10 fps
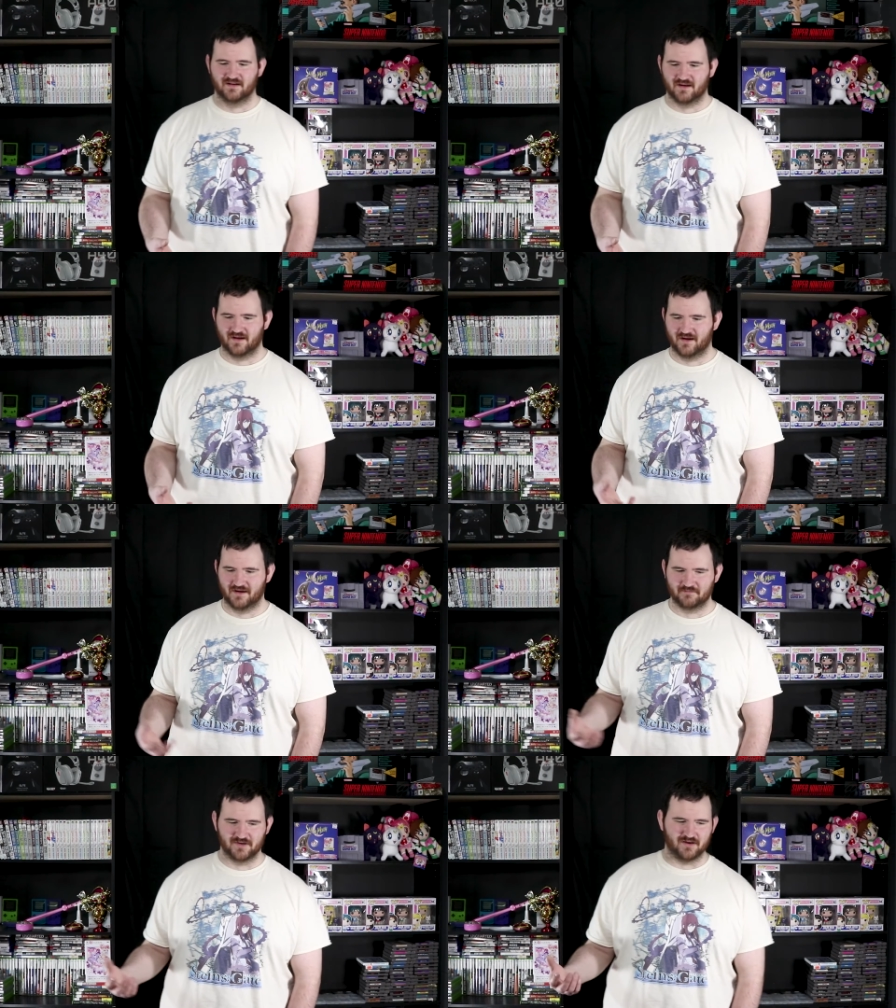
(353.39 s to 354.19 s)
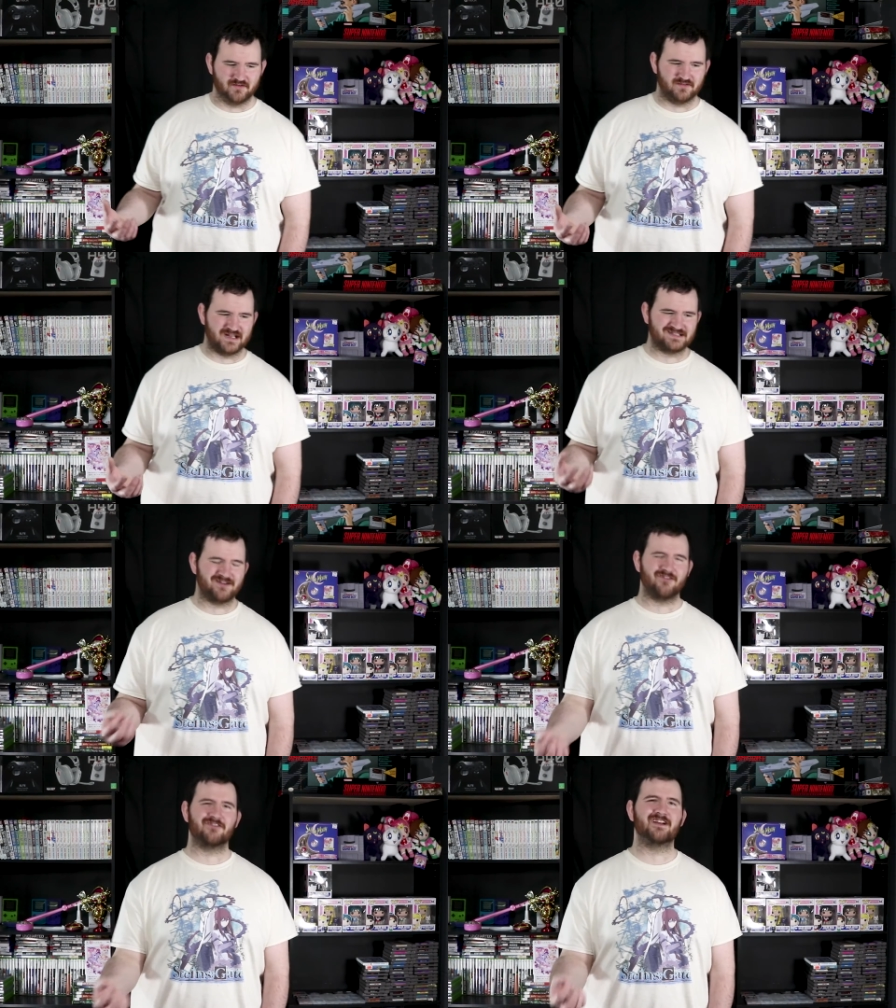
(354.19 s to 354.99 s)
Um, you know, that's
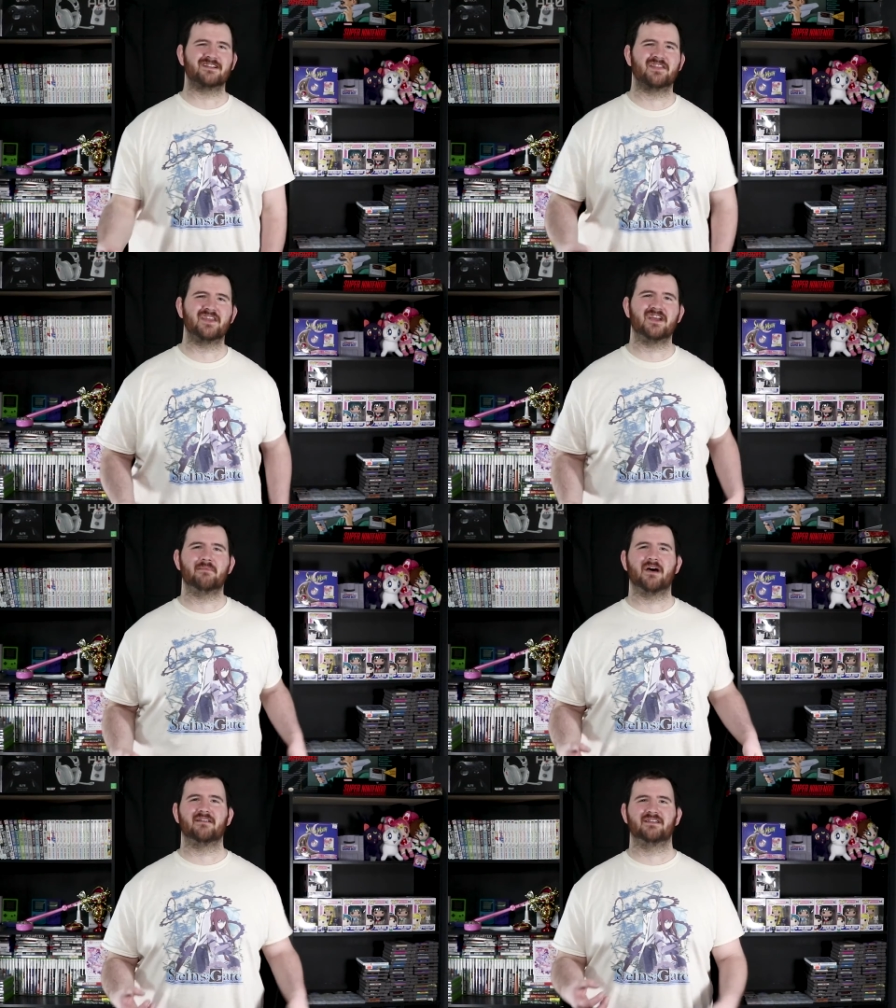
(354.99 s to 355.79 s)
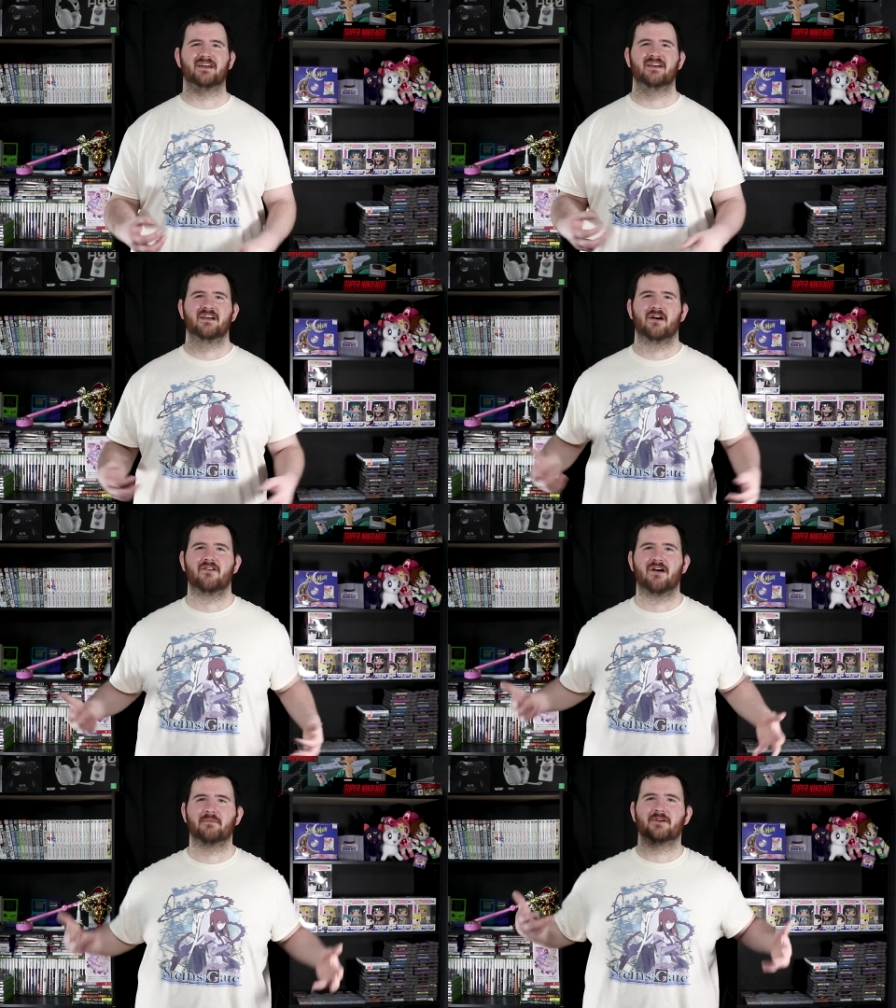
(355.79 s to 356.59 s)
hard not to think about the,
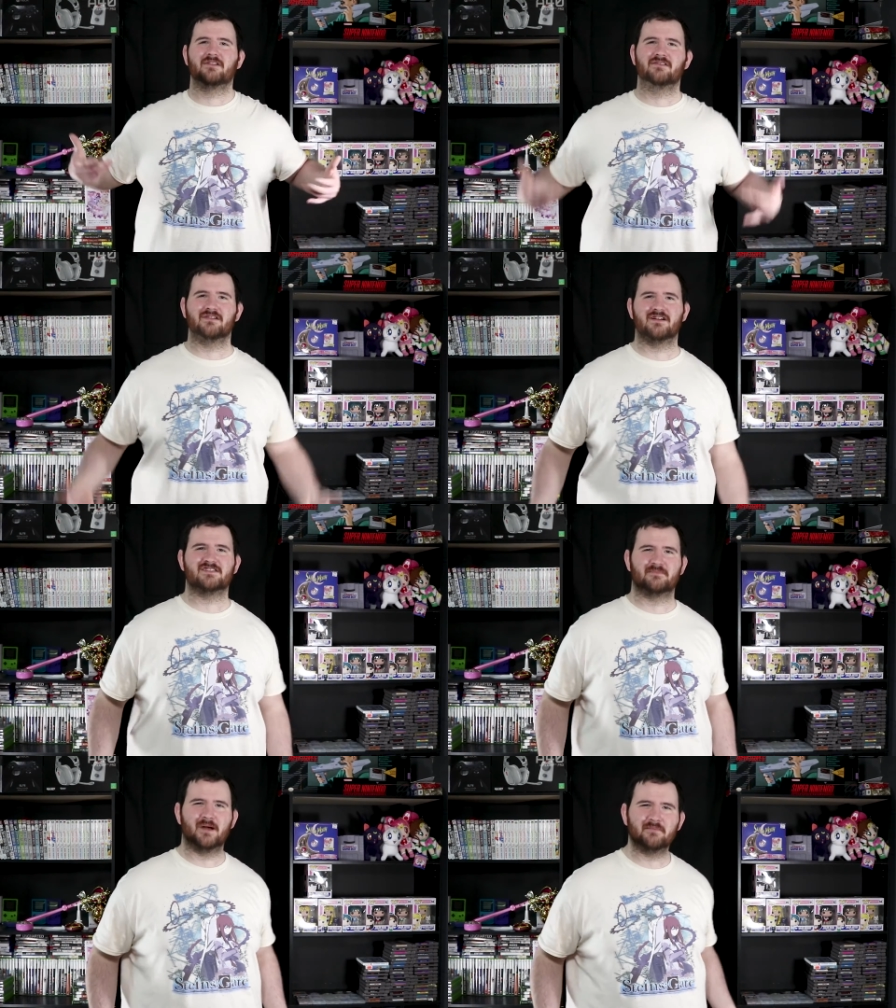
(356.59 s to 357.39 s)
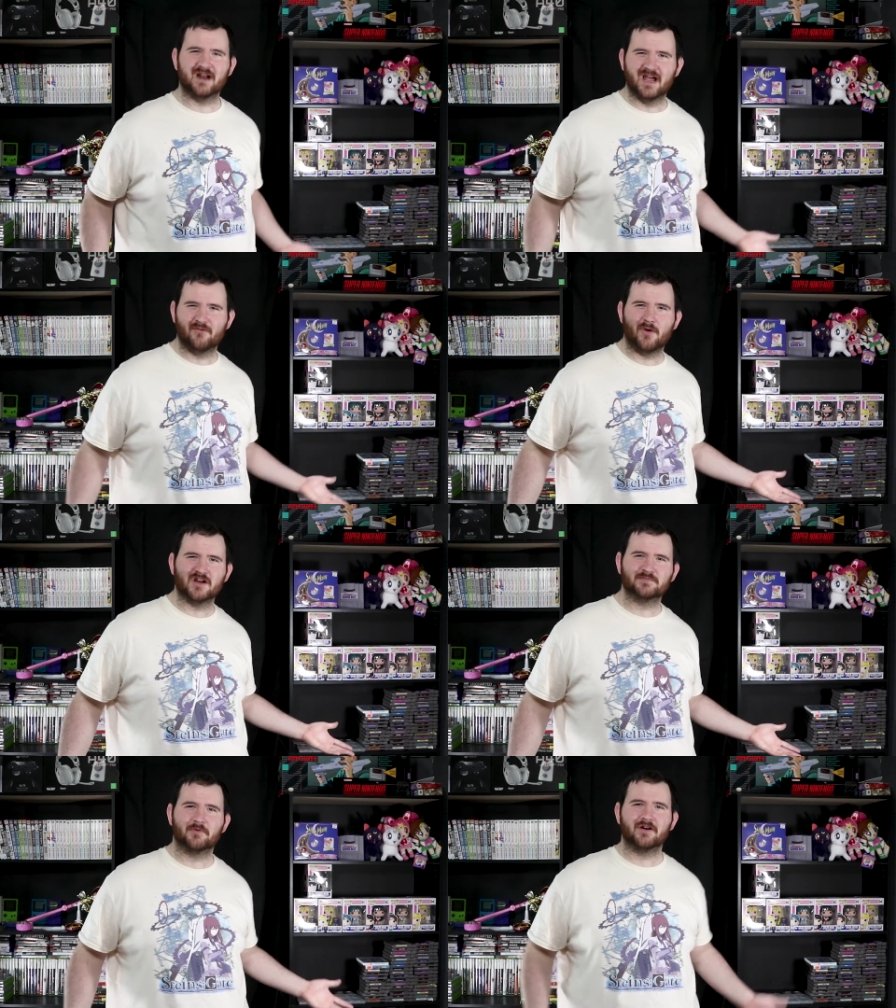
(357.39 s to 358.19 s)
oh, I'm going to look awesome. I'm going to have
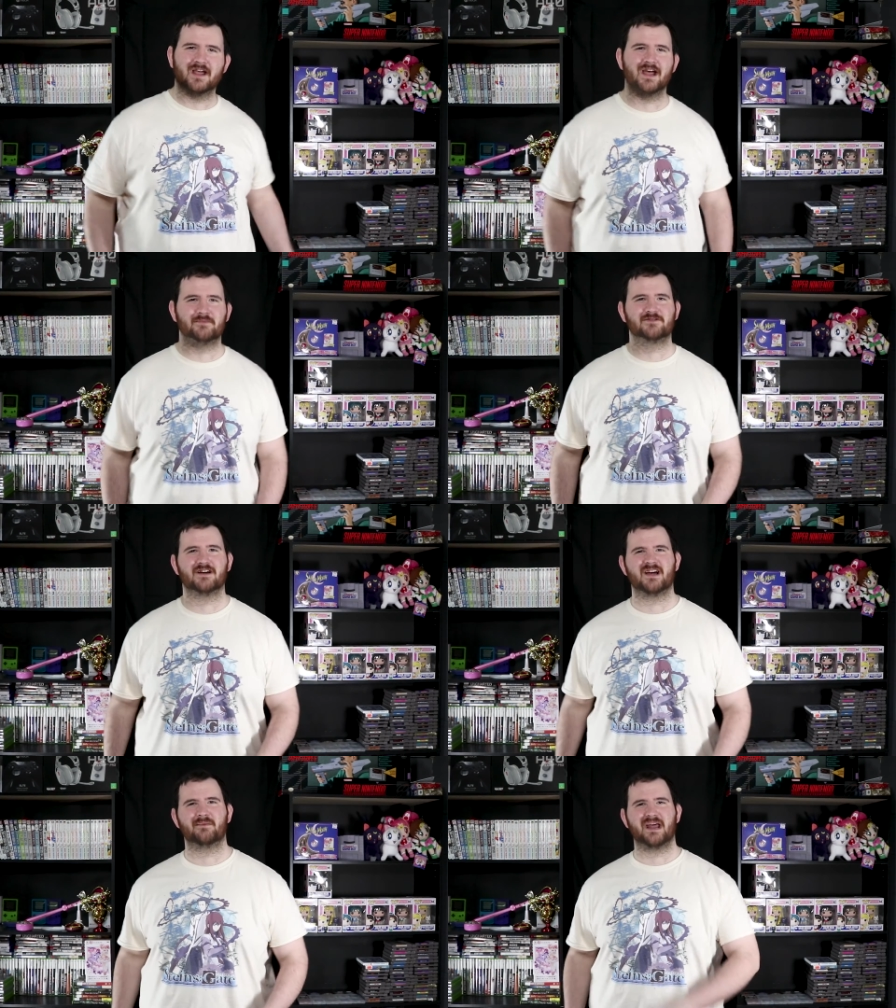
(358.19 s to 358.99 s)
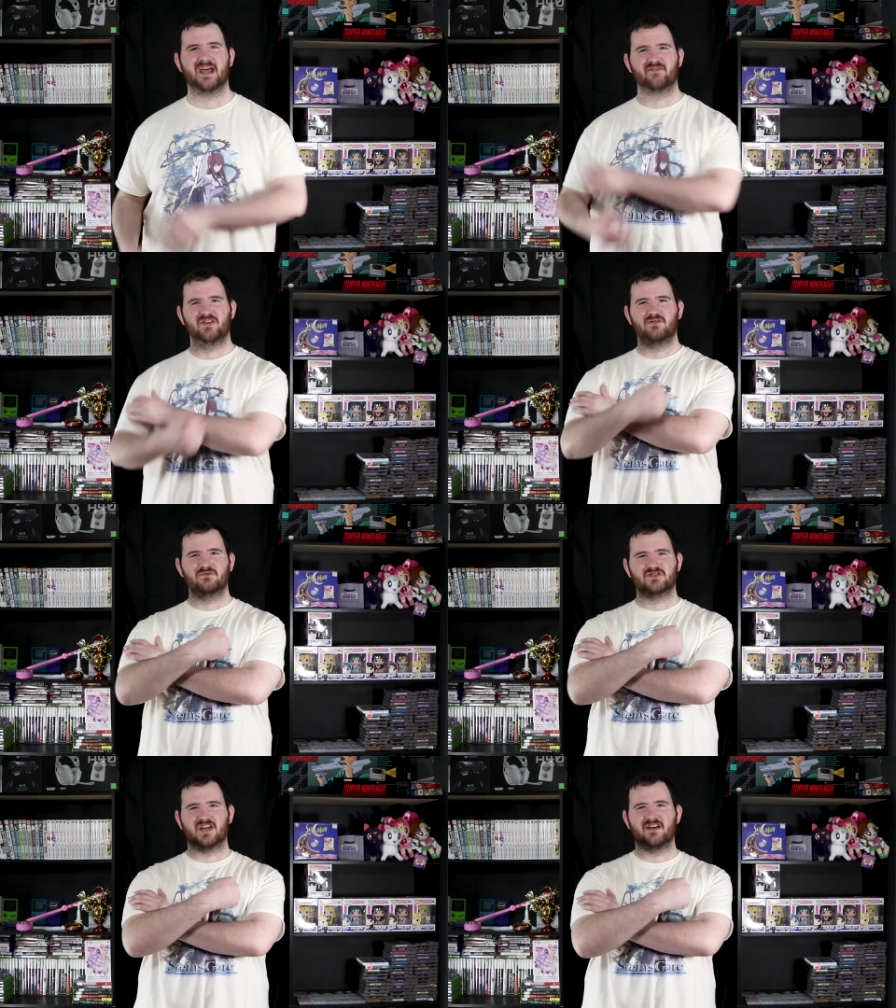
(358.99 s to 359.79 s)
washboard abs, right? I'm going to have
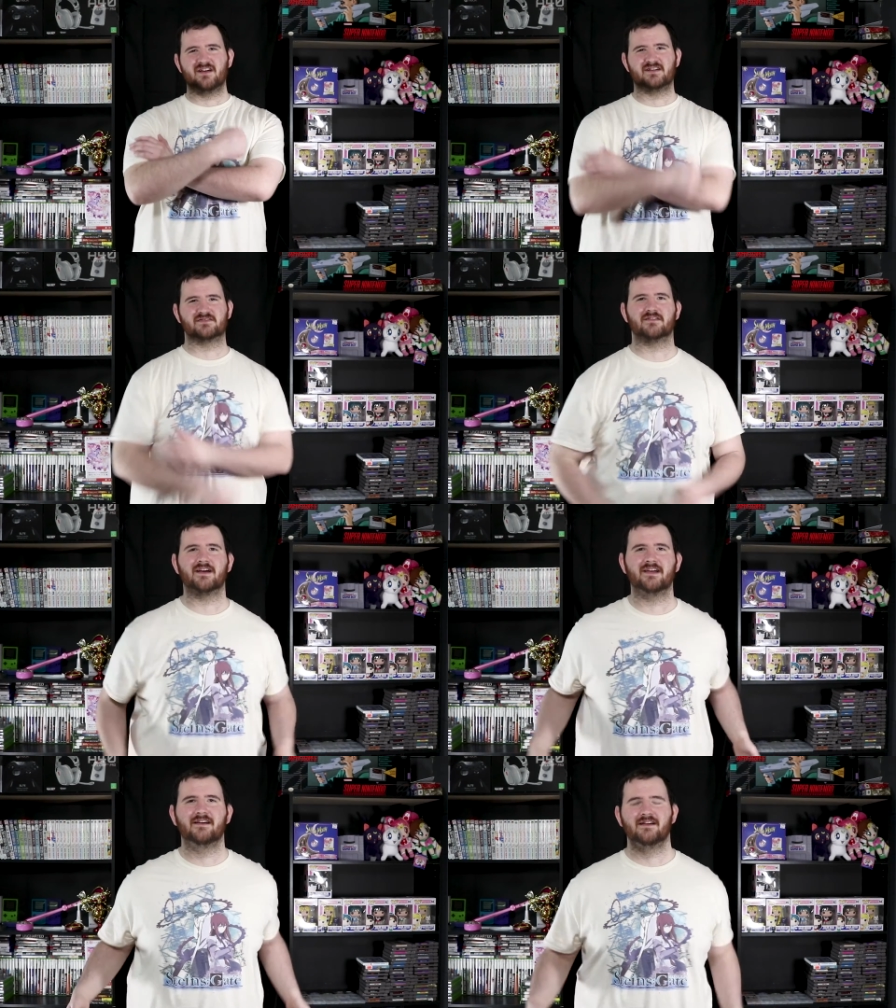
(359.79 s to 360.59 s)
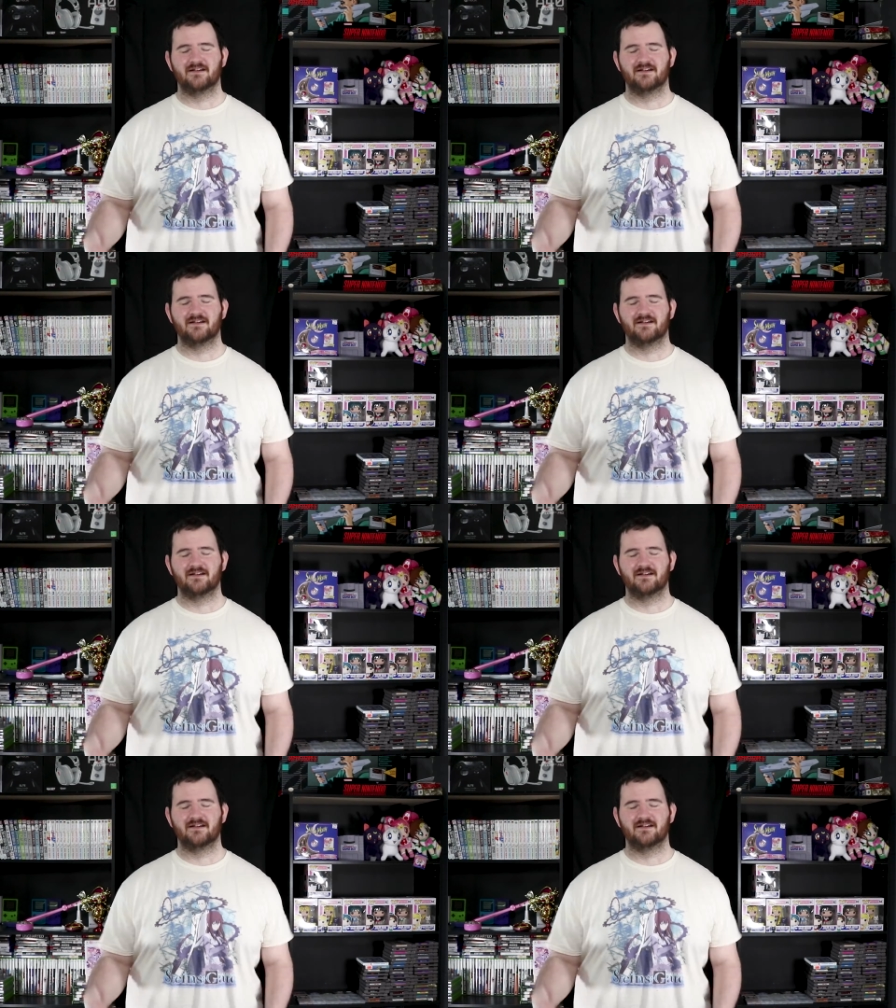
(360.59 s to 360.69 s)
huge guns, right?